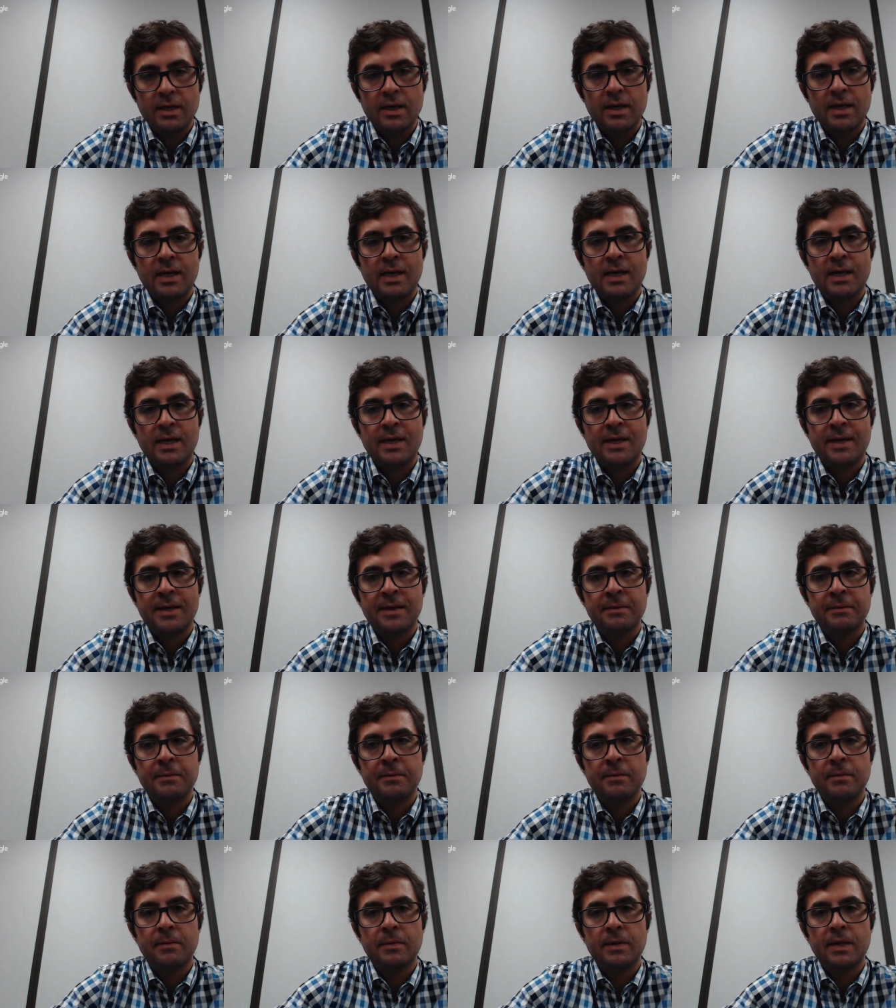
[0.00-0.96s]

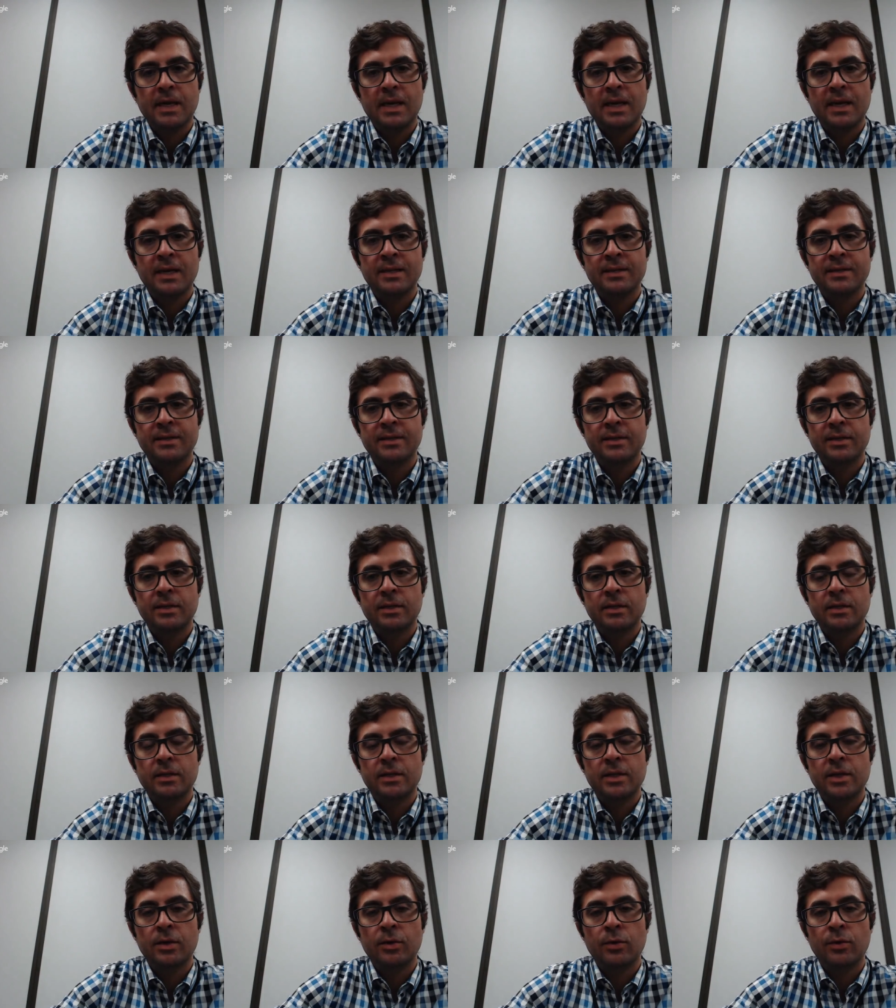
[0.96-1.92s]
And
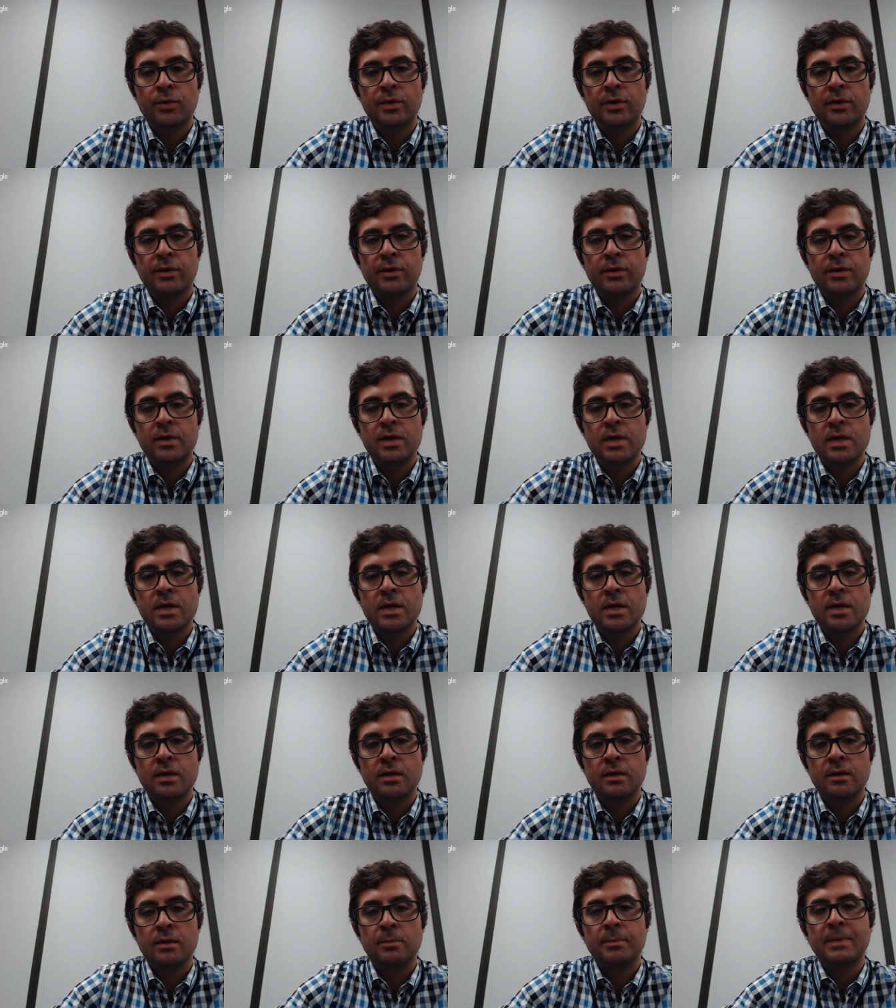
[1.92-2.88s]
you know,
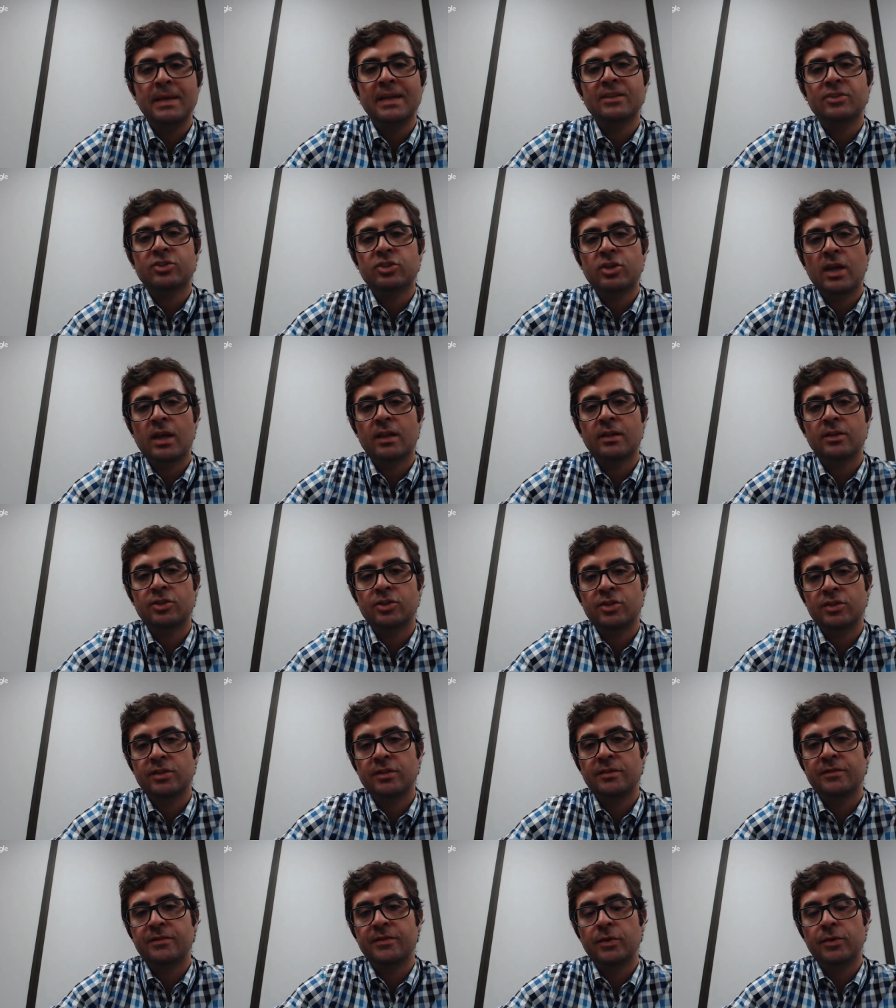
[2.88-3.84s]
the biggest challenge
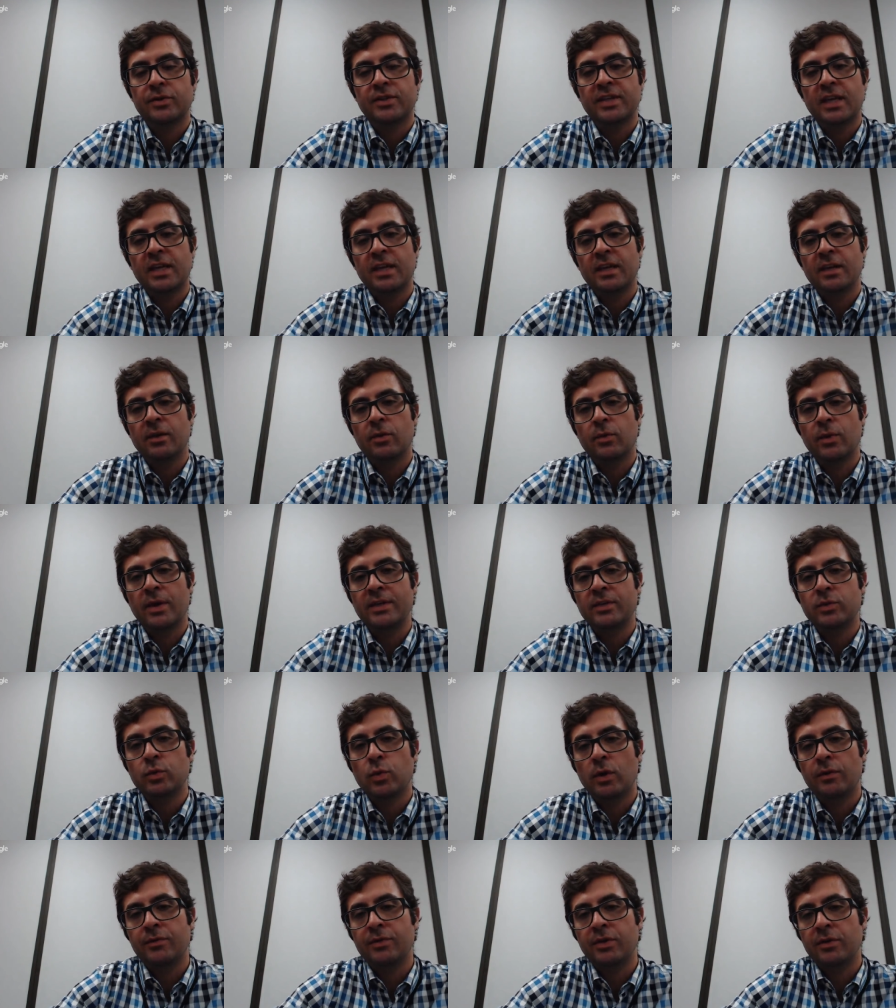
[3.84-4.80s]
is if you're taking a grade
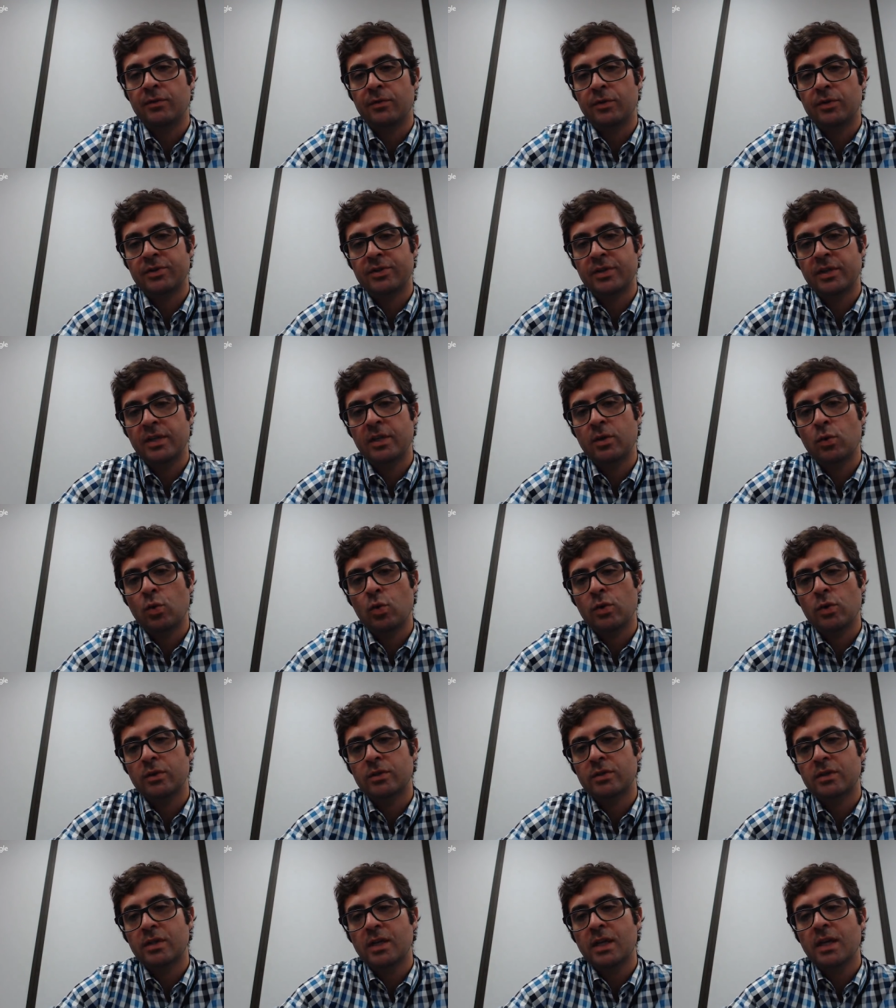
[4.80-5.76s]
12 university
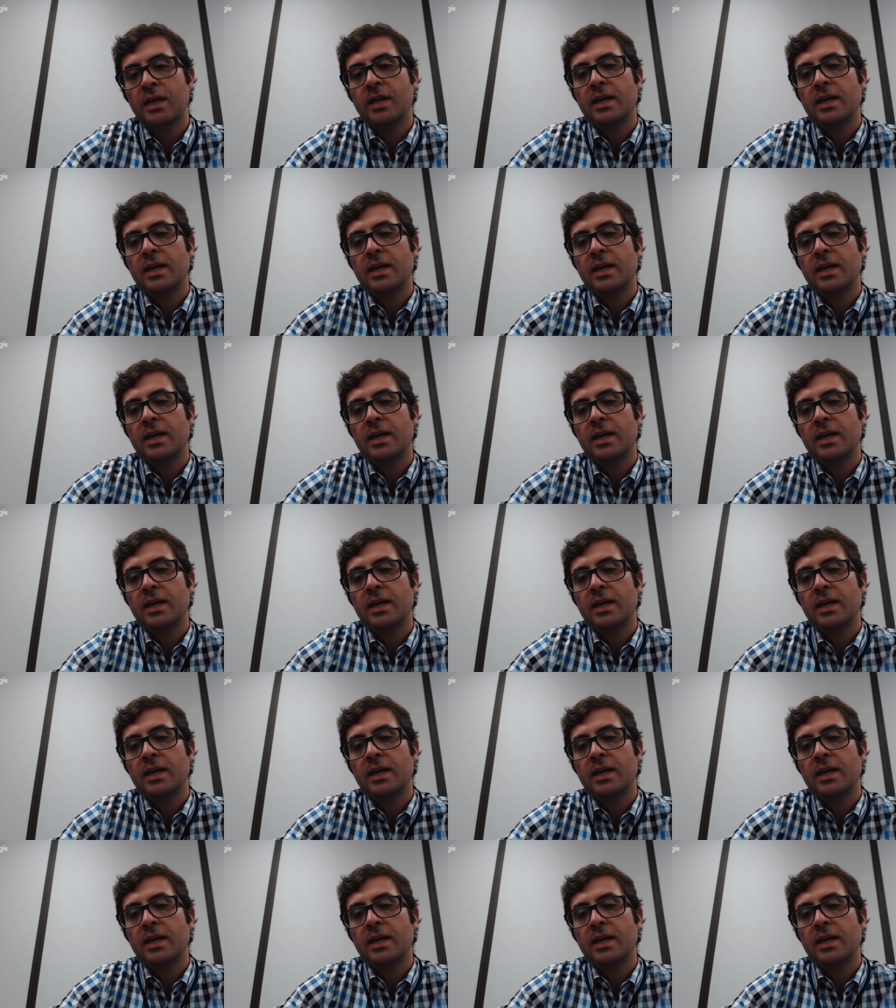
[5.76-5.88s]
course,